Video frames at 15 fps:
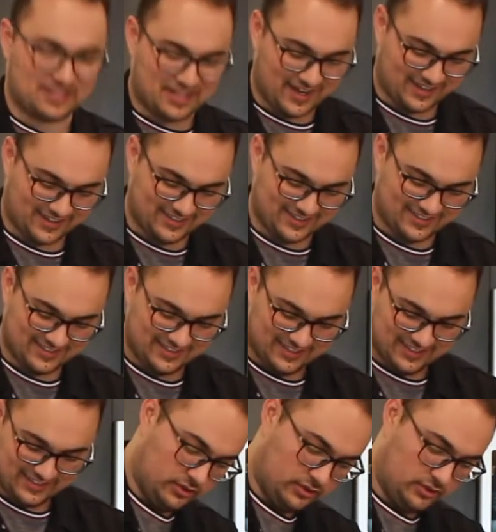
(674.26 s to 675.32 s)
the egg.
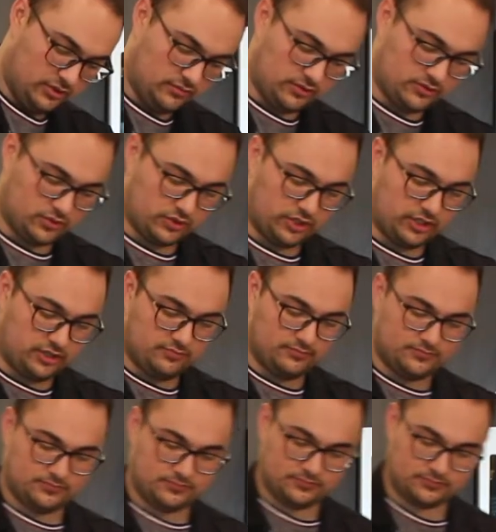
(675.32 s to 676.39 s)
Once we're good,